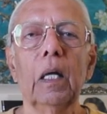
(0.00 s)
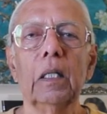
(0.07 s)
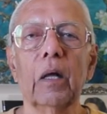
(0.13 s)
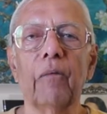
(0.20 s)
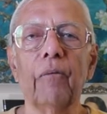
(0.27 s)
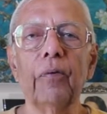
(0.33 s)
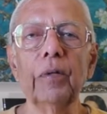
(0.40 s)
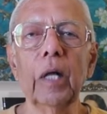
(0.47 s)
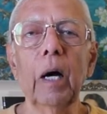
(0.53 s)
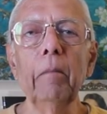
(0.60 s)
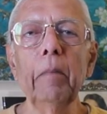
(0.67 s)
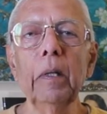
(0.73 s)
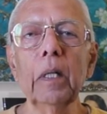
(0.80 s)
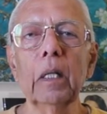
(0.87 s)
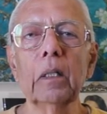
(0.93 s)
The
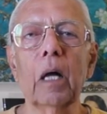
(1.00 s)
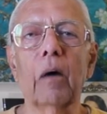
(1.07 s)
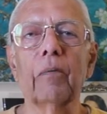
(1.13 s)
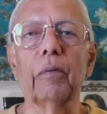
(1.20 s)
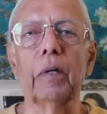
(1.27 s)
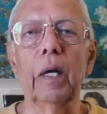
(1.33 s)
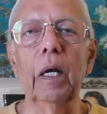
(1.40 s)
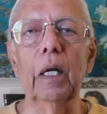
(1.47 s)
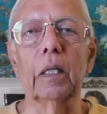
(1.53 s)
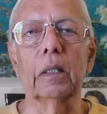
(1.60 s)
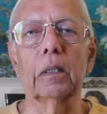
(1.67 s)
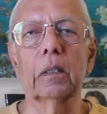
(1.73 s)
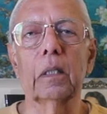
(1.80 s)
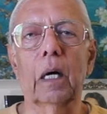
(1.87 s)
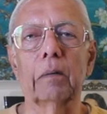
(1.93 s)
phenomenon of
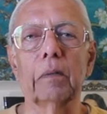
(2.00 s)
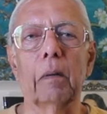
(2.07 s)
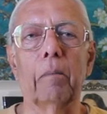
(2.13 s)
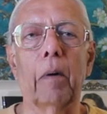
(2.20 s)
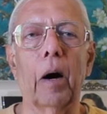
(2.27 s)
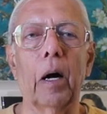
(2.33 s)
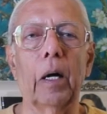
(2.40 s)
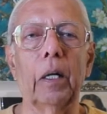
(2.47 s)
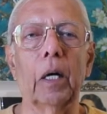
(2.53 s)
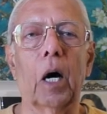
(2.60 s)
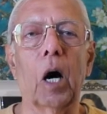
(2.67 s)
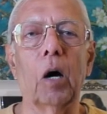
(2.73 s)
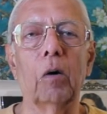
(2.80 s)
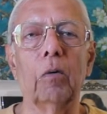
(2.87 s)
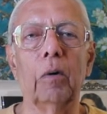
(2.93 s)
death of the body,
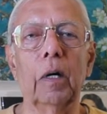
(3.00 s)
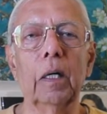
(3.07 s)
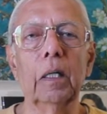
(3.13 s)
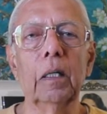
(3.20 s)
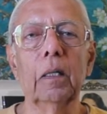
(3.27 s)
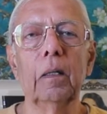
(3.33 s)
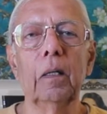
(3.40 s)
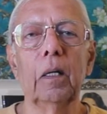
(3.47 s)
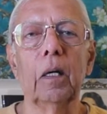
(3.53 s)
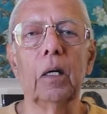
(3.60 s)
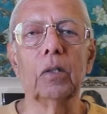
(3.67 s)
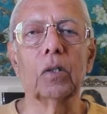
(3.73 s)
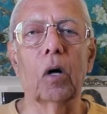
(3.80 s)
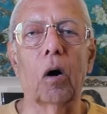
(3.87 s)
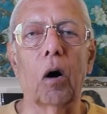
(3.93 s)
however,
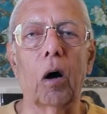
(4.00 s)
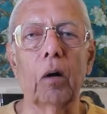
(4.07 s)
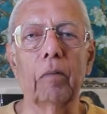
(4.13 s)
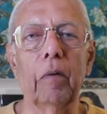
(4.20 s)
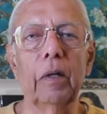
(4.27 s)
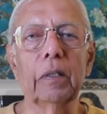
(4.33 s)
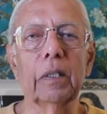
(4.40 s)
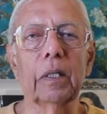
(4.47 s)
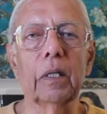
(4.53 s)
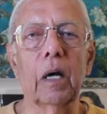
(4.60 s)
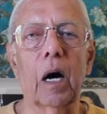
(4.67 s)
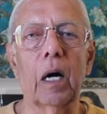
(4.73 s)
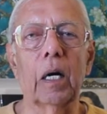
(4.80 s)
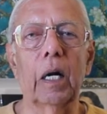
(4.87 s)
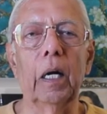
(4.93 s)
is always
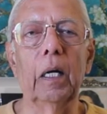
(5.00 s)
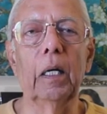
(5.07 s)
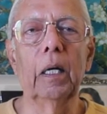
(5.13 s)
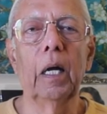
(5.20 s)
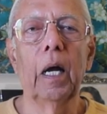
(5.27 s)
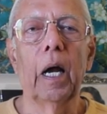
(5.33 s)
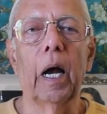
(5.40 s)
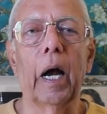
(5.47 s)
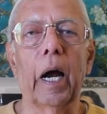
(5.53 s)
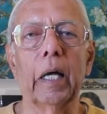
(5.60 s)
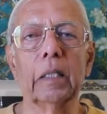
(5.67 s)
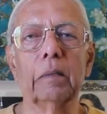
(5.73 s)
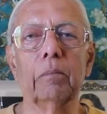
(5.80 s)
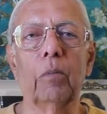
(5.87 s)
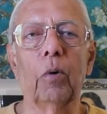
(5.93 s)
regarded
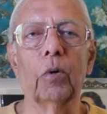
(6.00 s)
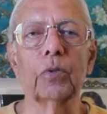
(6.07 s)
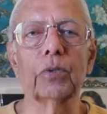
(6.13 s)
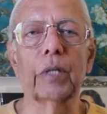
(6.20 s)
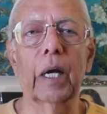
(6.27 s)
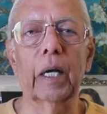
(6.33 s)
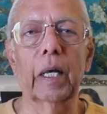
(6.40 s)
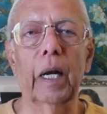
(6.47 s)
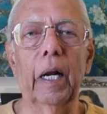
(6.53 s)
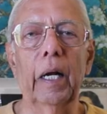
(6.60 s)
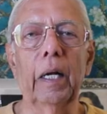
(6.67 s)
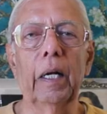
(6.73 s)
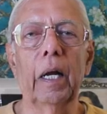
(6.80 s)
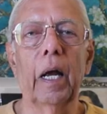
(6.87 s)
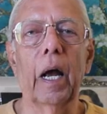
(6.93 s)
as most
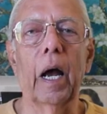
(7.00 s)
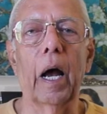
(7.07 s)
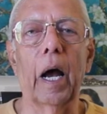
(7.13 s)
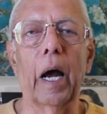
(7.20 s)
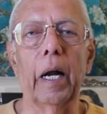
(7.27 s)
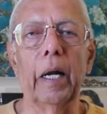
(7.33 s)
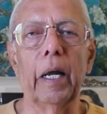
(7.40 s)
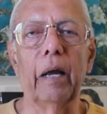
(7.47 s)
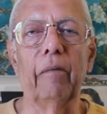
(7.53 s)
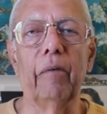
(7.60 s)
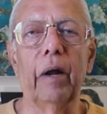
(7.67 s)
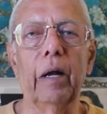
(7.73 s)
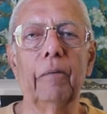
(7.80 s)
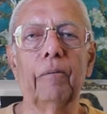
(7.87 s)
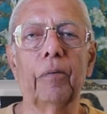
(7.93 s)
sacred and
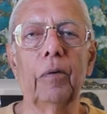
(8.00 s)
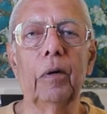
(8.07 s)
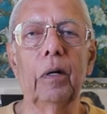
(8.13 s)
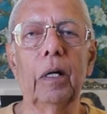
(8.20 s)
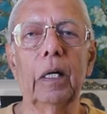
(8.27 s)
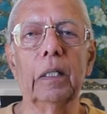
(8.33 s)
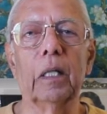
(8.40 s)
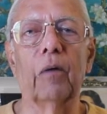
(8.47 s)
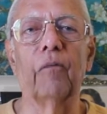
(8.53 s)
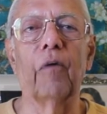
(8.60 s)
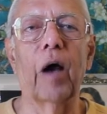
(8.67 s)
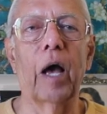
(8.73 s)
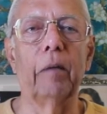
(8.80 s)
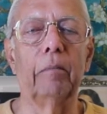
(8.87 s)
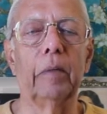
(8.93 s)
eventful in the
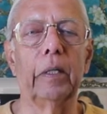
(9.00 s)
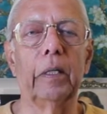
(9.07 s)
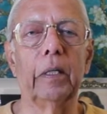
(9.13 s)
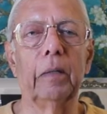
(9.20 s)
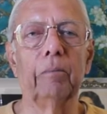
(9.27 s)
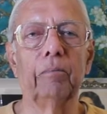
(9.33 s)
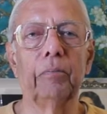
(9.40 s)
family.